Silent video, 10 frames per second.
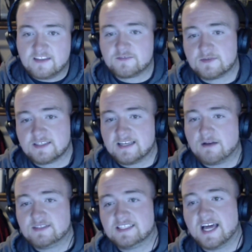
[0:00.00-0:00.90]
This was
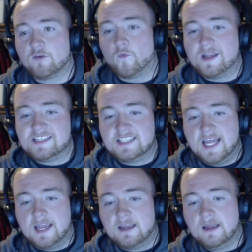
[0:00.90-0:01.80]
announced on
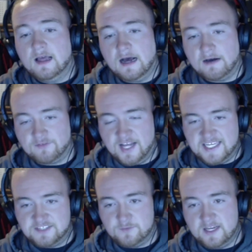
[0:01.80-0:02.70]
Wednesday of
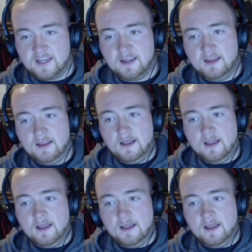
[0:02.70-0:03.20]
last week.